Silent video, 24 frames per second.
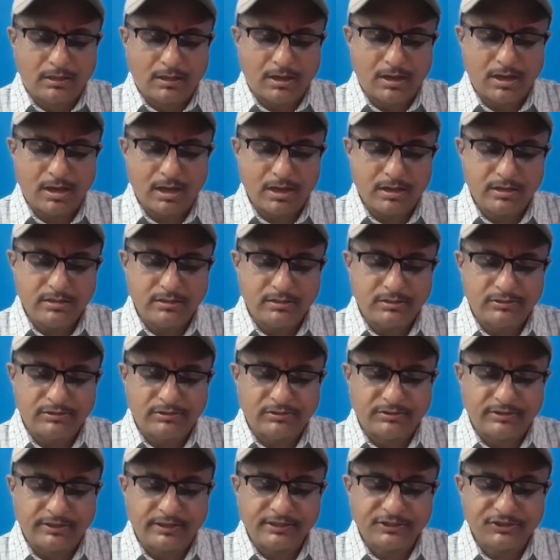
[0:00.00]
I
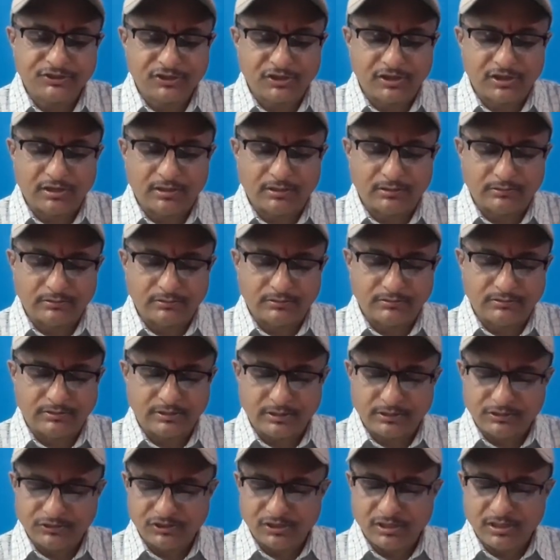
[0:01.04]
dare say,
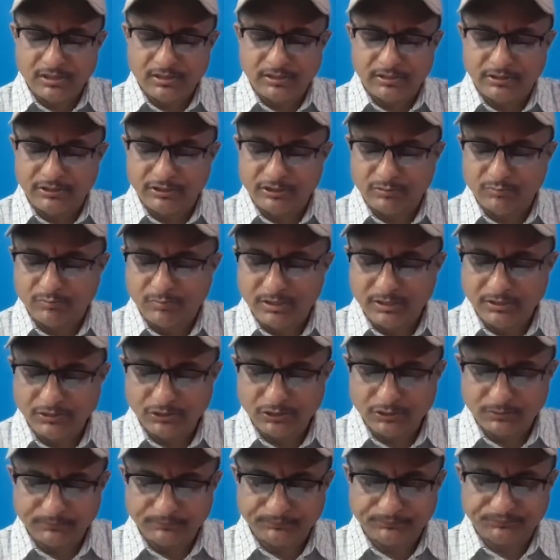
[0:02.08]
here it
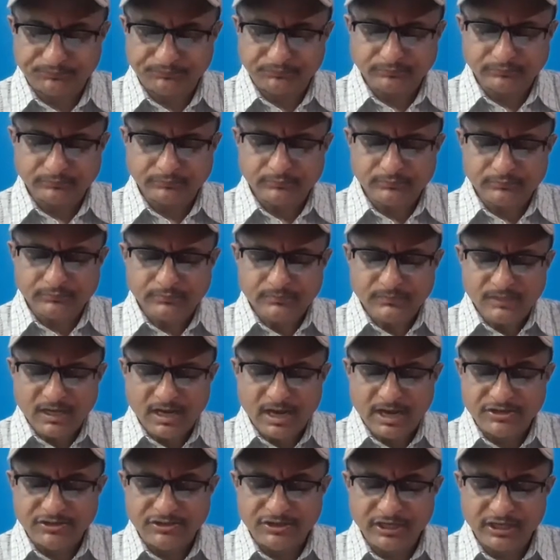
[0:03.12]
means,
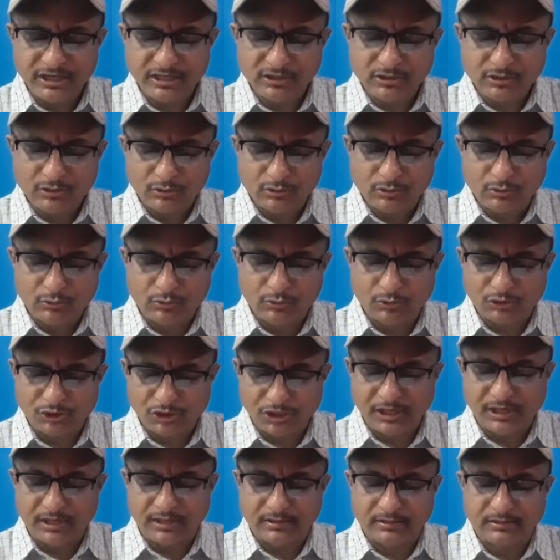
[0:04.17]
I dare to
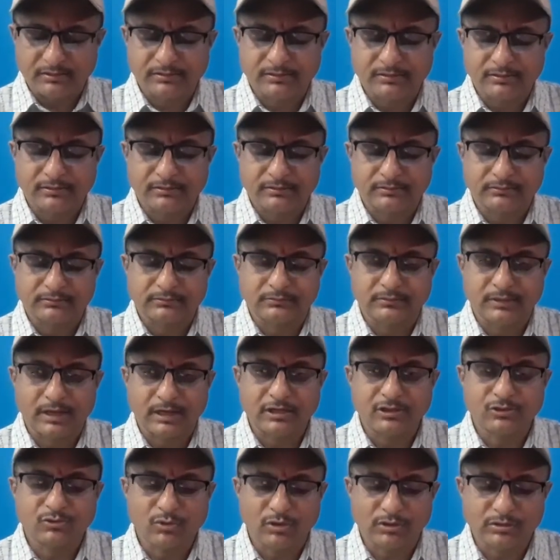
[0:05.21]
say, that
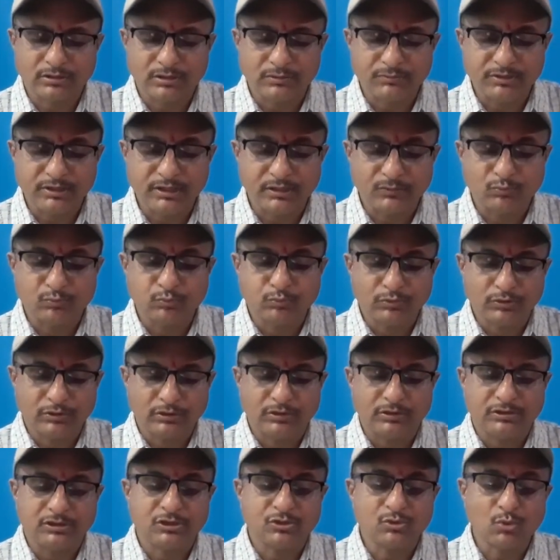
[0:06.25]
is what the meaning.
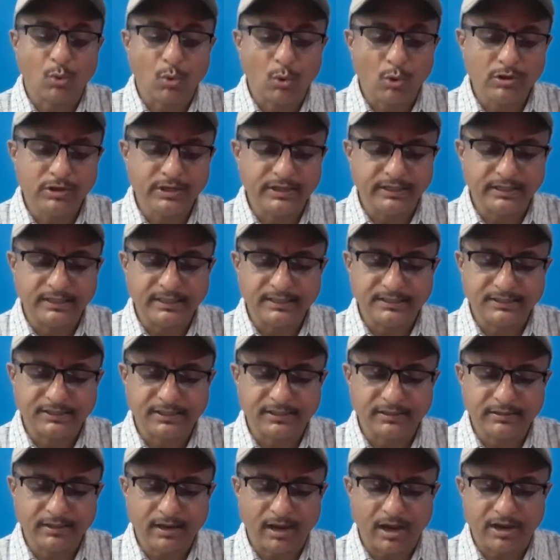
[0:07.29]
This is old English here.